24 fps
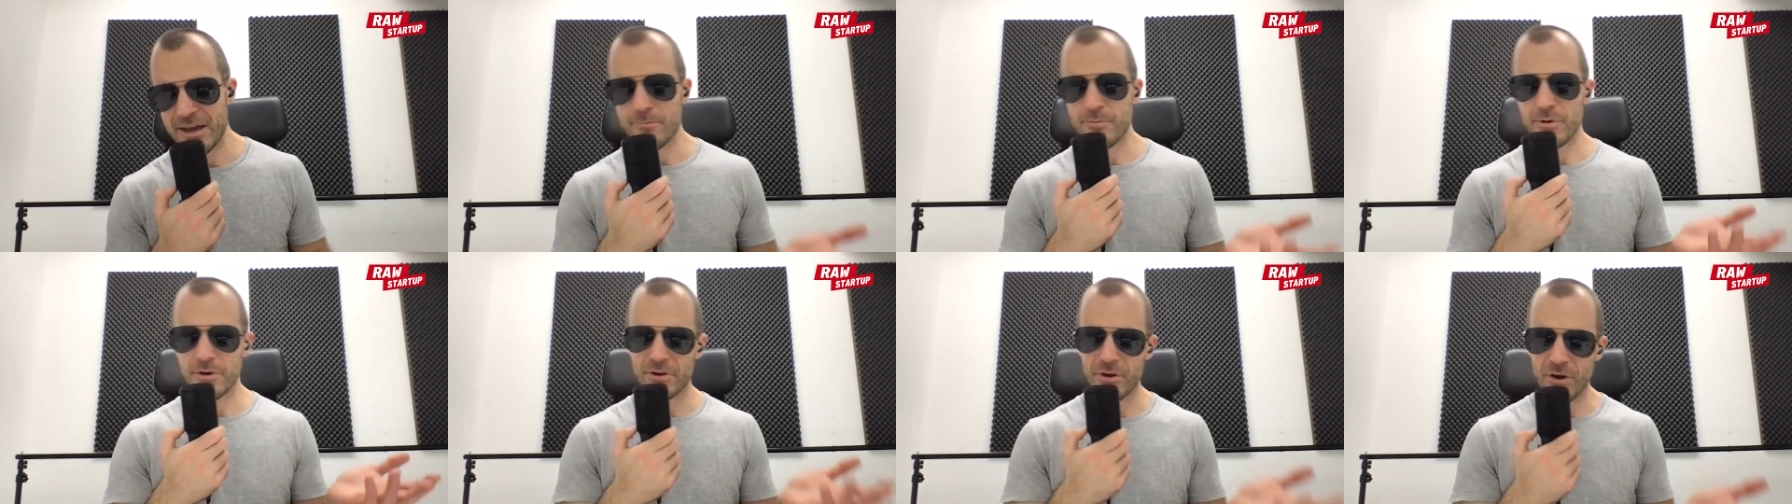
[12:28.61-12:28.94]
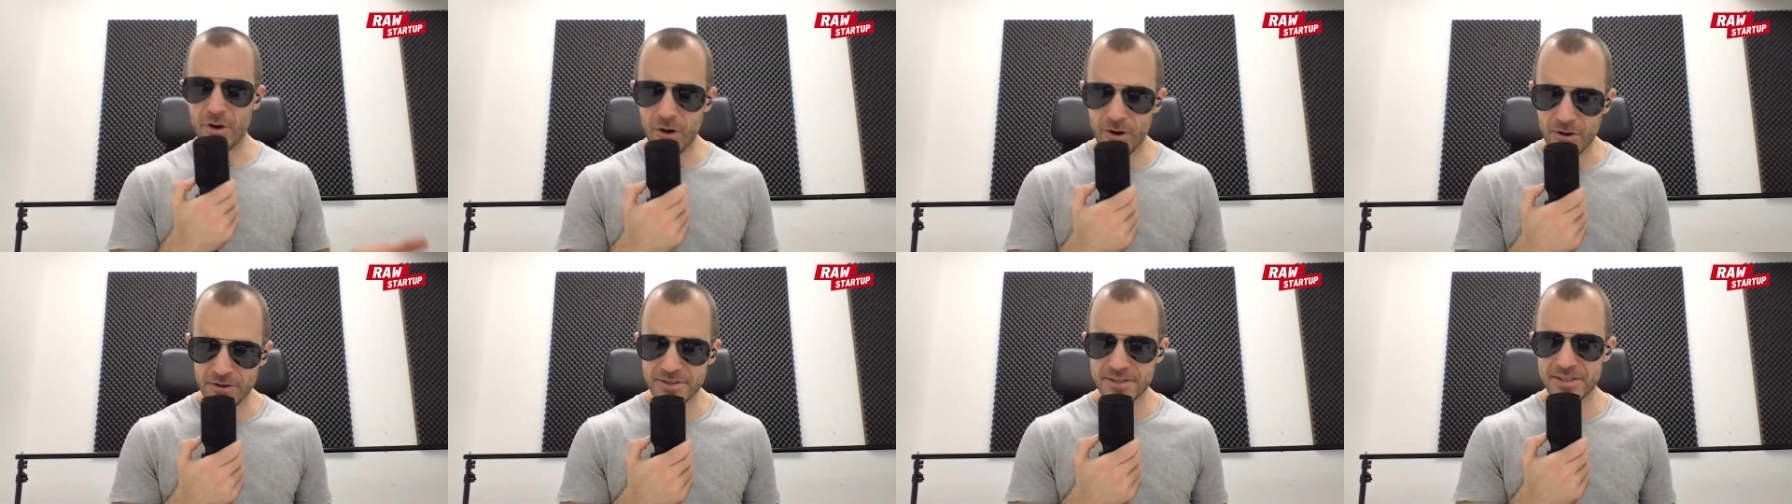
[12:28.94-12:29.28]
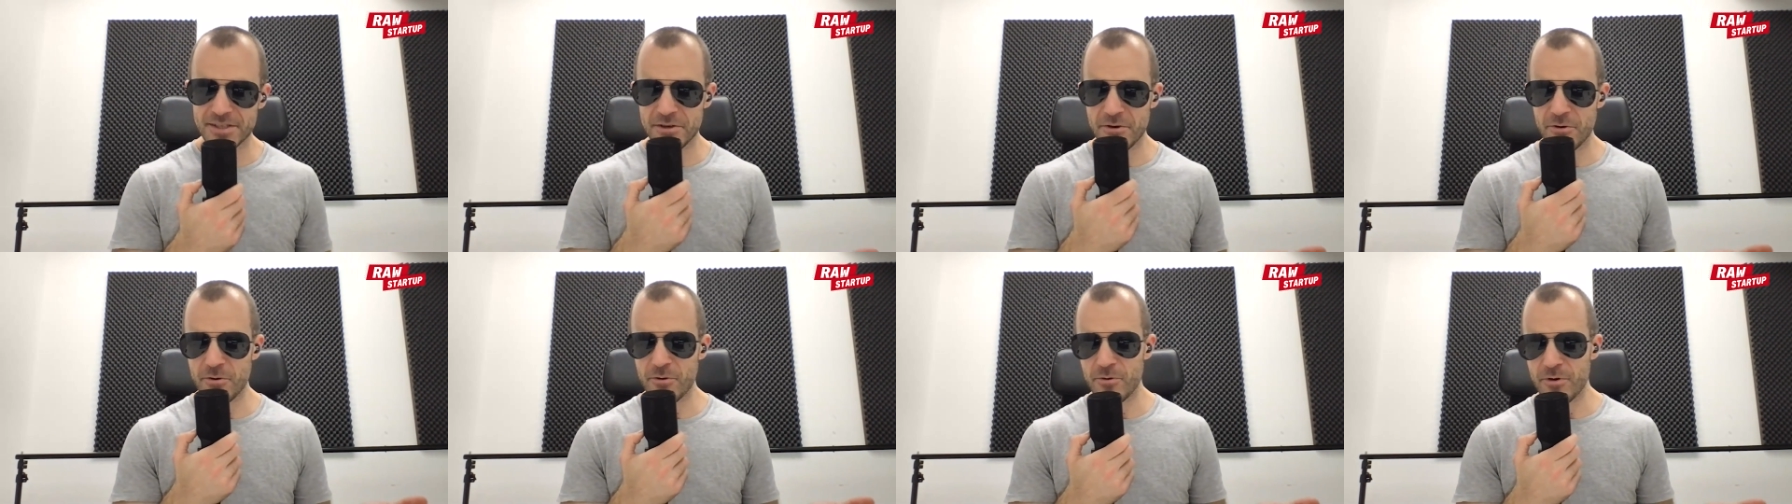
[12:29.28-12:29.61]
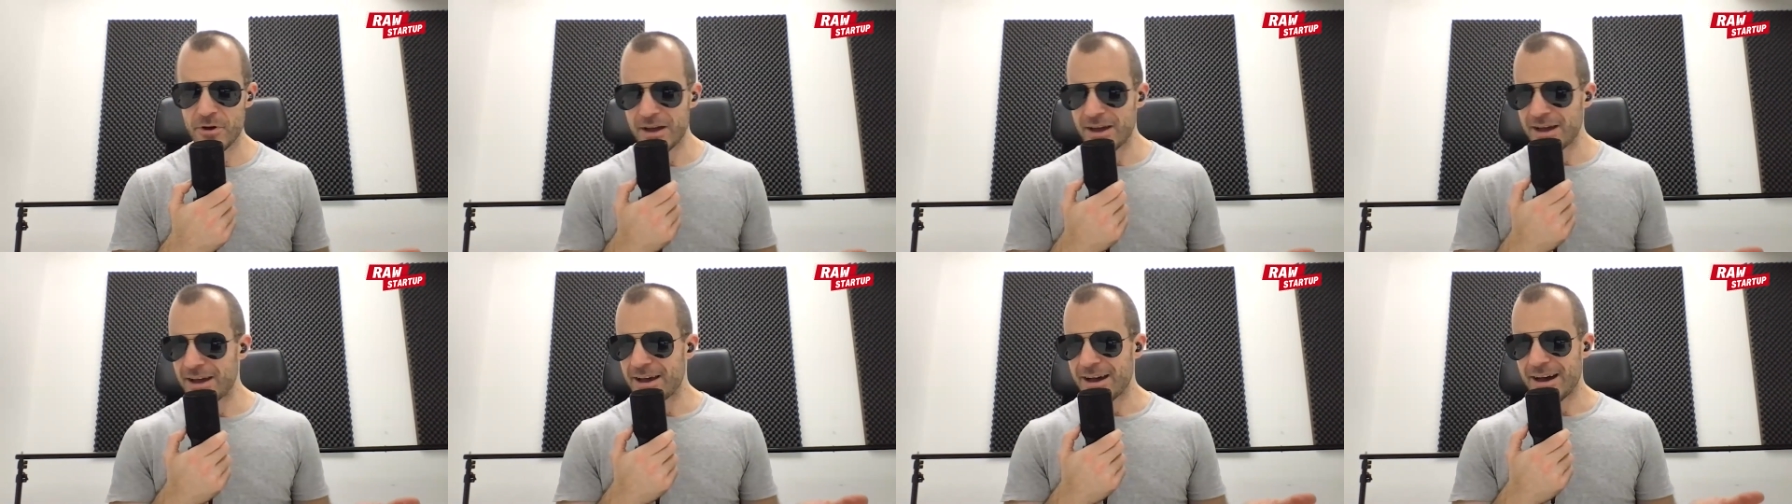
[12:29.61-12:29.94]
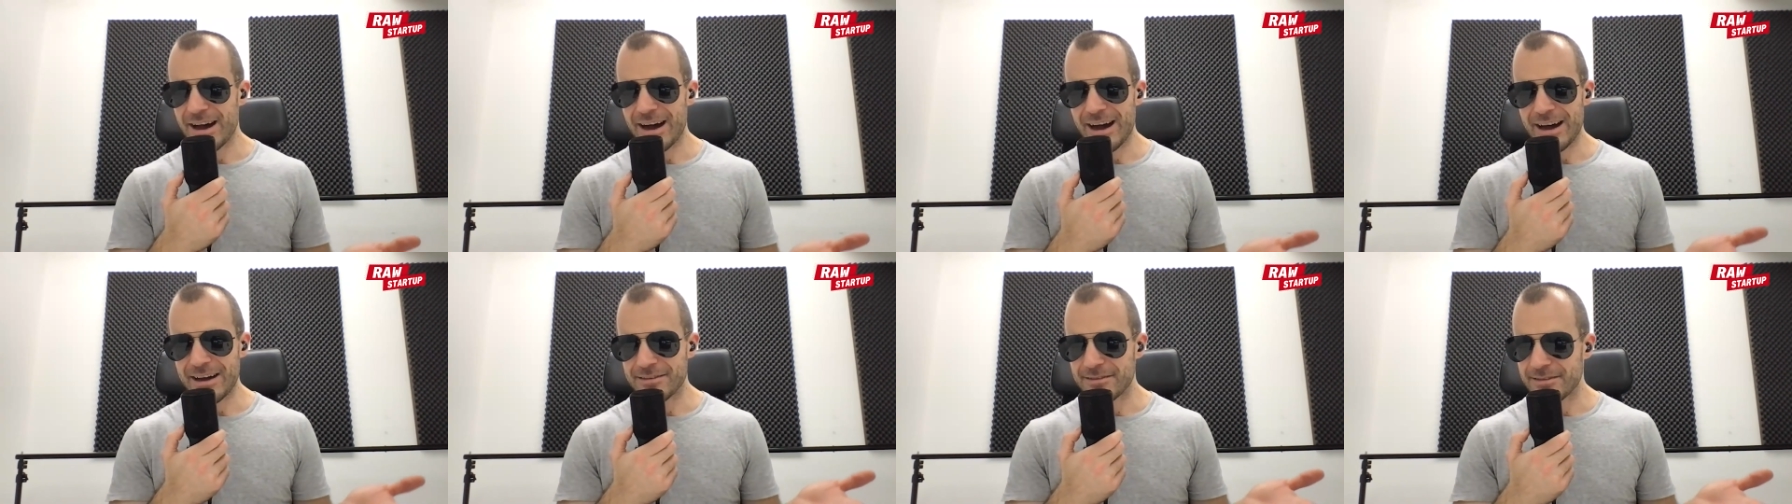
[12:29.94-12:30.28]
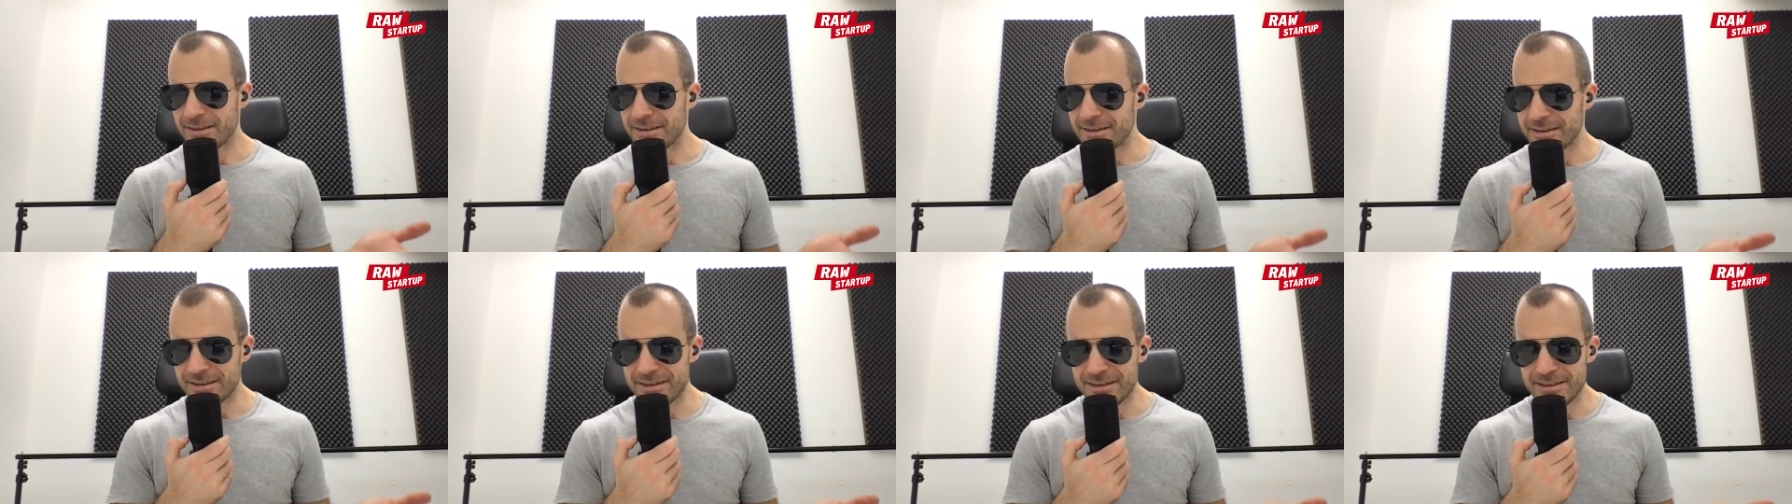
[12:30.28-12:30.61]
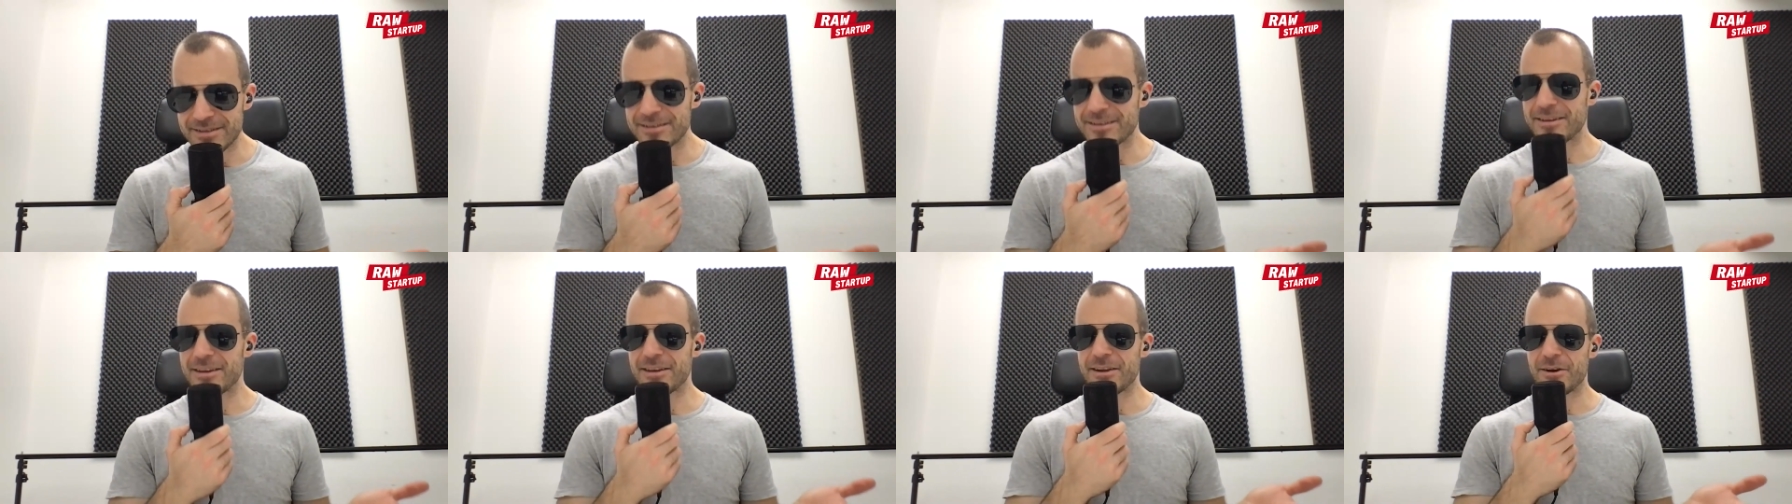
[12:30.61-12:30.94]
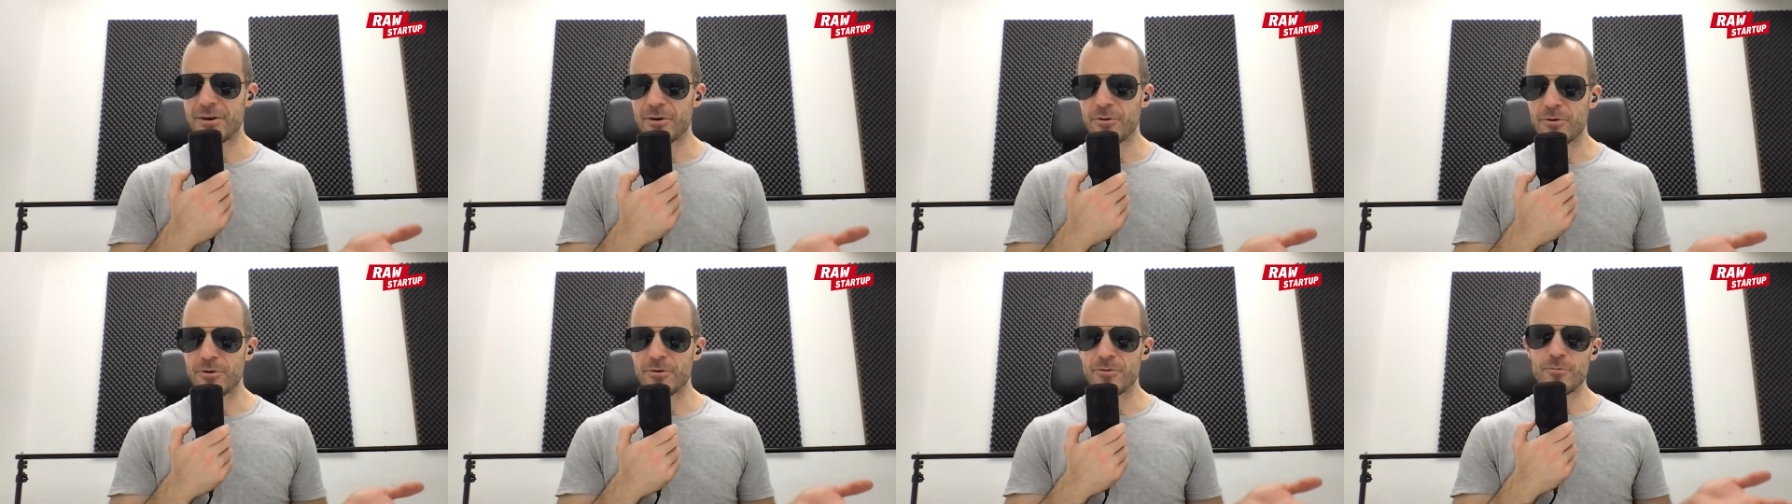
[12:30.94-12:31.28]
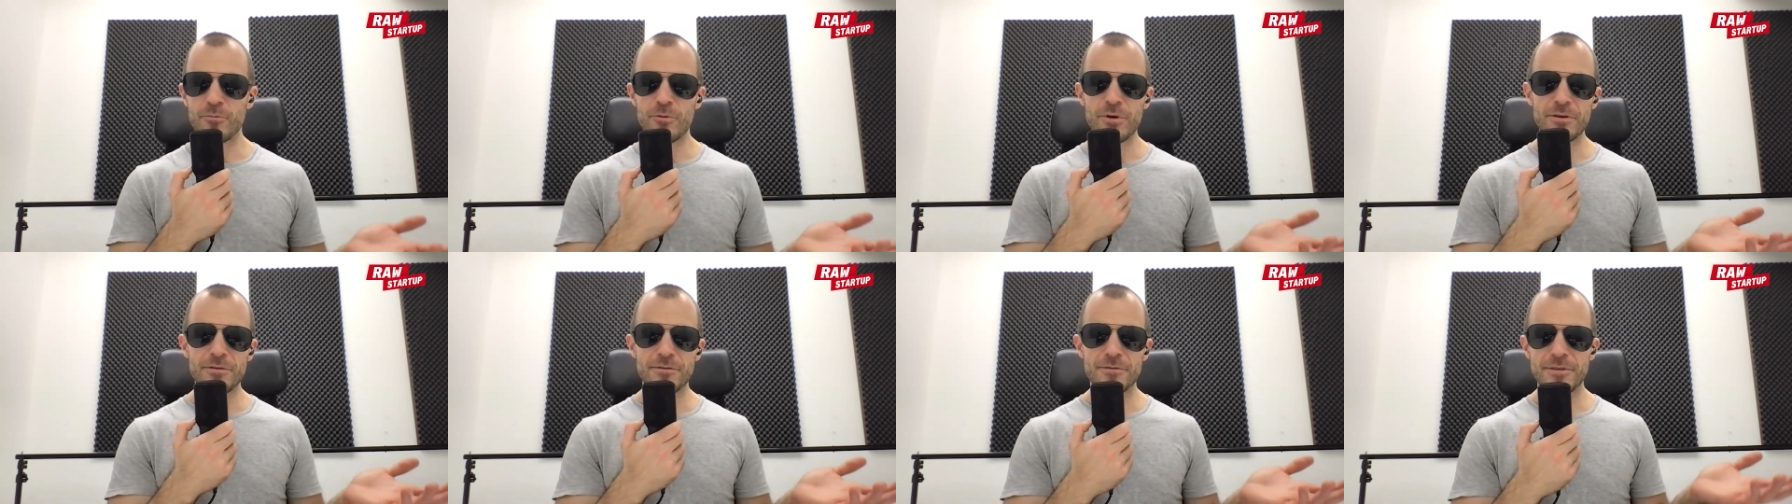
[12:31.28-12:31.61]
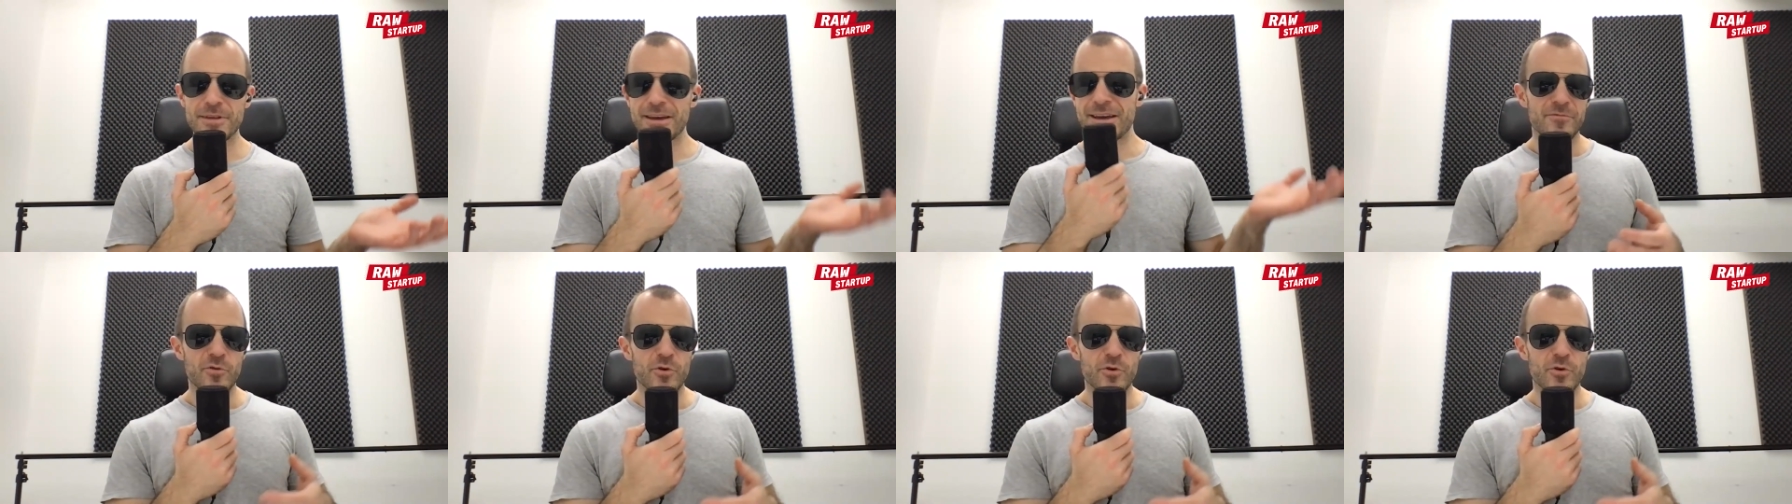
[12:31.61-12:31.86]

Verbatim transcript: But also, I think, you know, with,